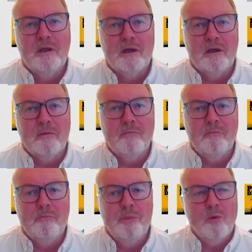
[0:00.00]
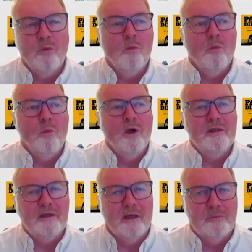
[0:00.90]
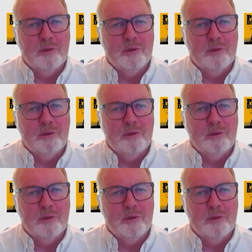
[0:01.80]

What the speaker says: but what kind of